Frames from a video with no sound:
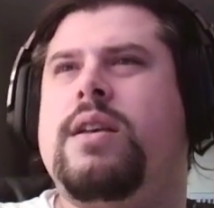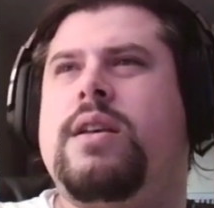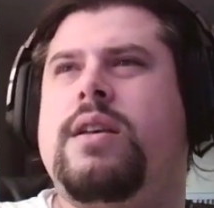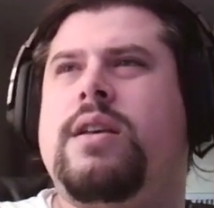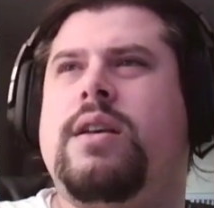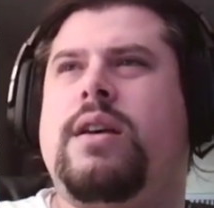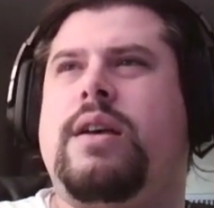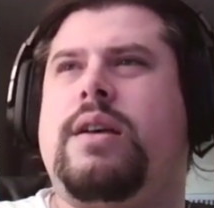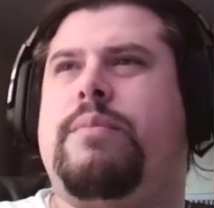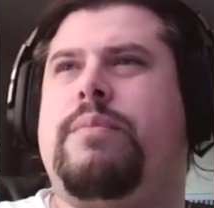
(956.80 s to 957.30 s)

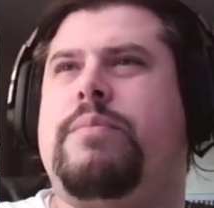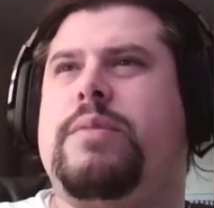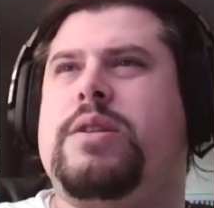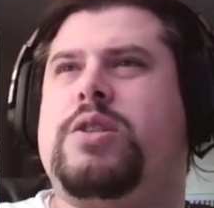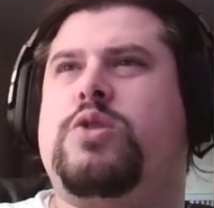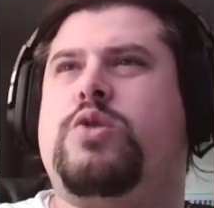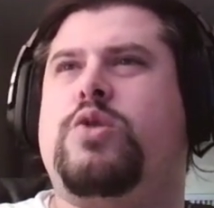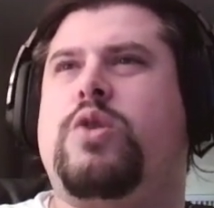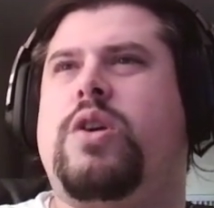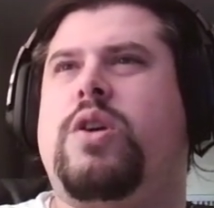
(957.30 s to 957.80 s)
I am
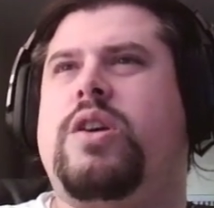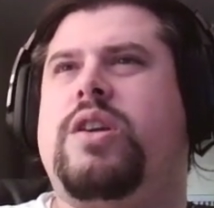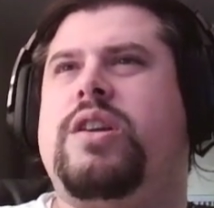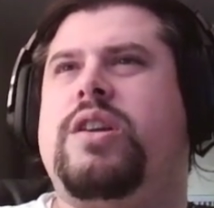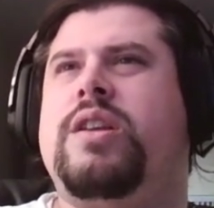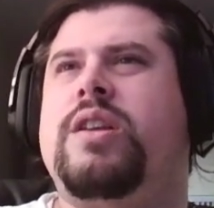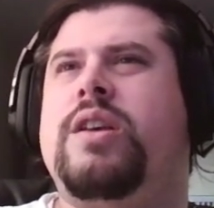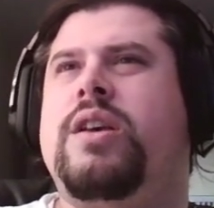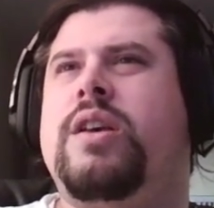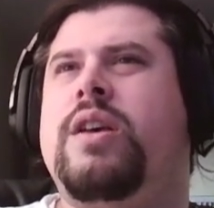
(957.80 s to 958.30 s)

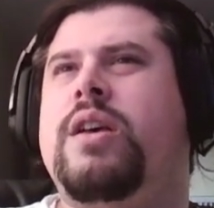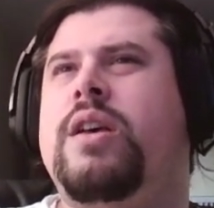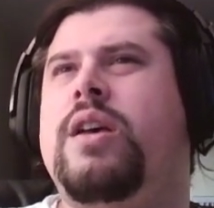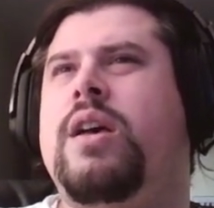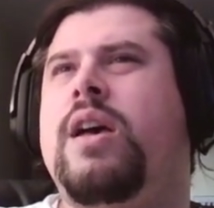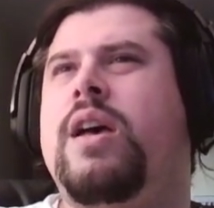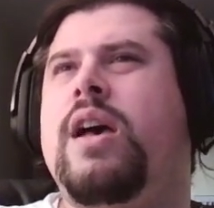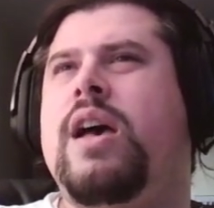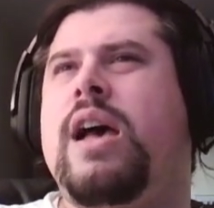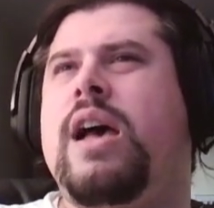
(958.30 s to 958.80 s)
Matron.
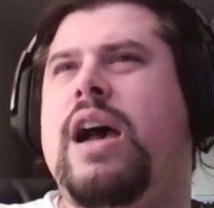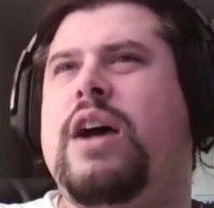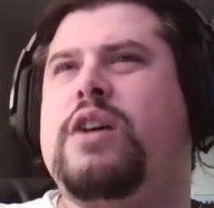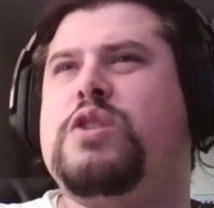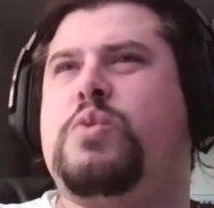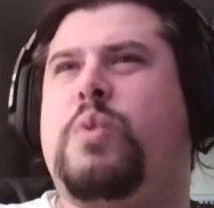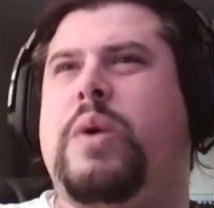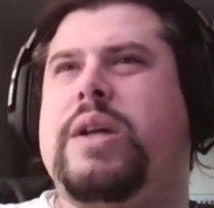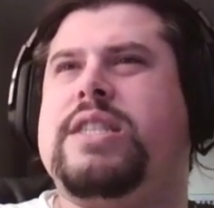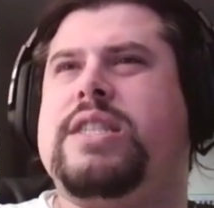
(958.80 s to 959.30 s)
I
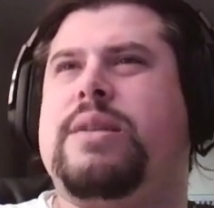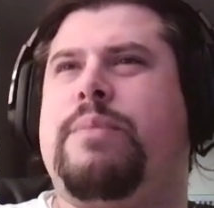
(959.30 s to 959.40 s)
was once a